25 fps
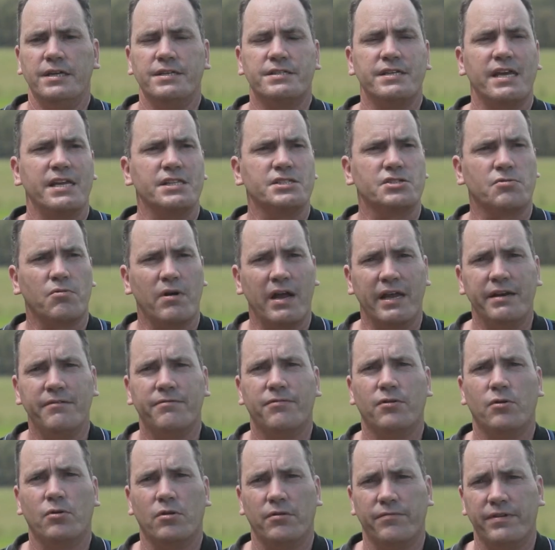Intense
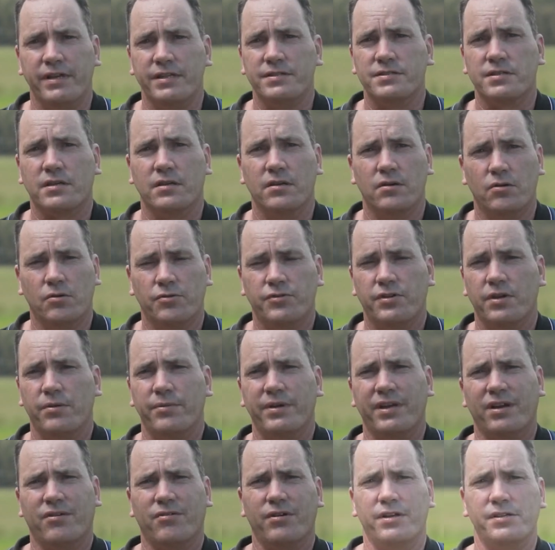rainfall events can also
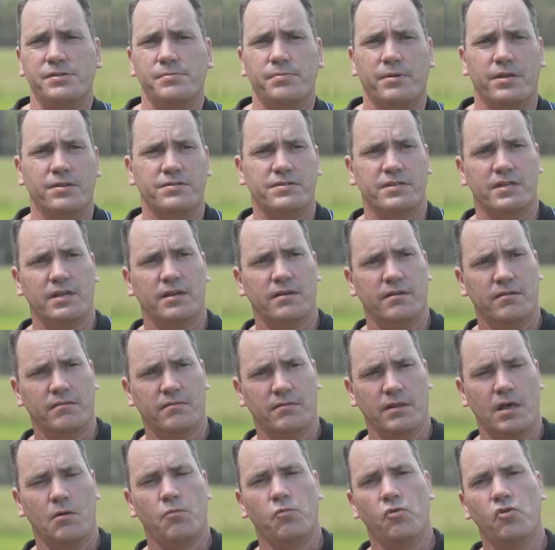increase because a
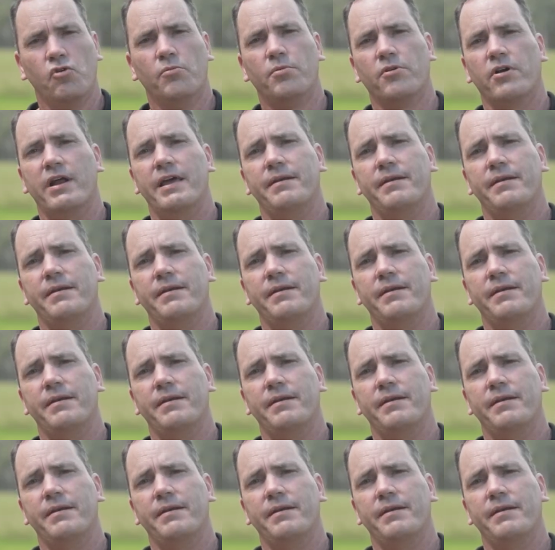warmer